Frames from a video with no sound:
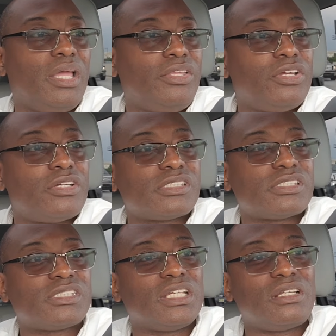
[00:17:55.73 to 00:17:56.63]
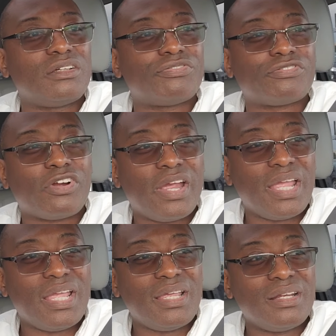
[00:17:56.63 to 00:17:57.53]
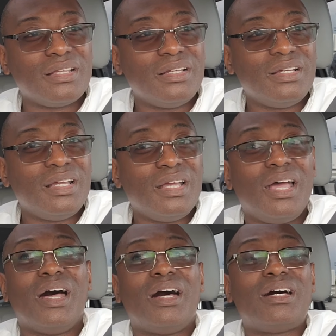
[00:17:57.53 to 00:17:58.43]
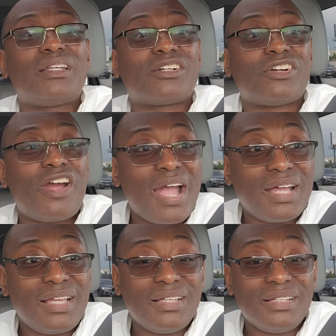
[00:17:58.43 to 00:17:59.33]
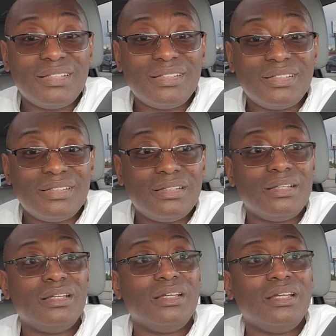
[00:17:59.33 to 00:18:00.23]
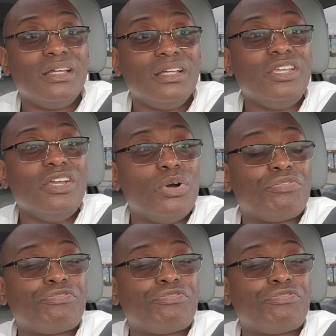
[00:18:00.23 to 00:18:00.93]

and you're still afraid of the cracker? You